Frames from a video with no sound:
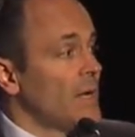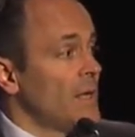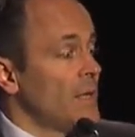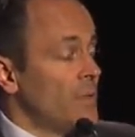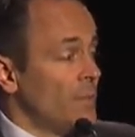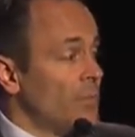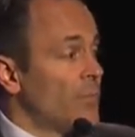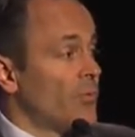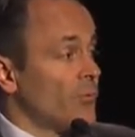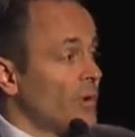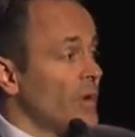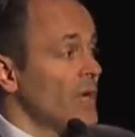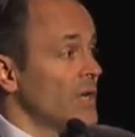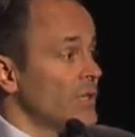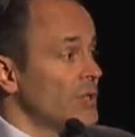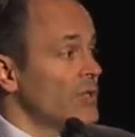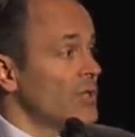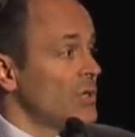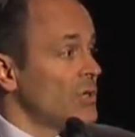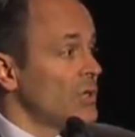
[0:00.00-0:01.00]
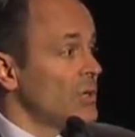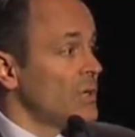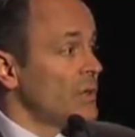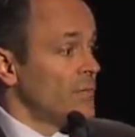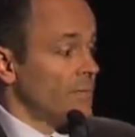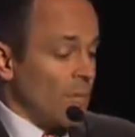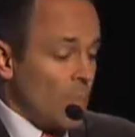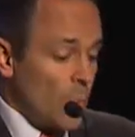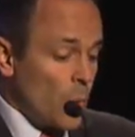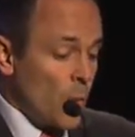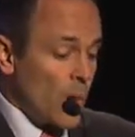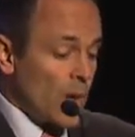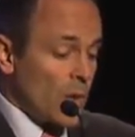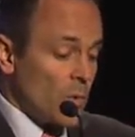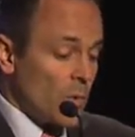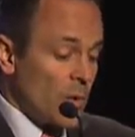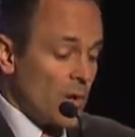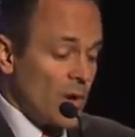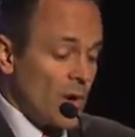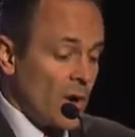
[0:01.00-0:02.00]
the bridge from where
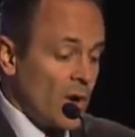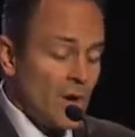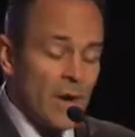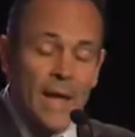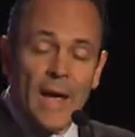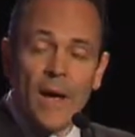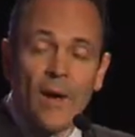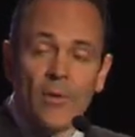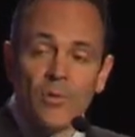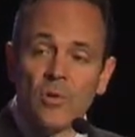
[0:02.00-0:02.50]
we are now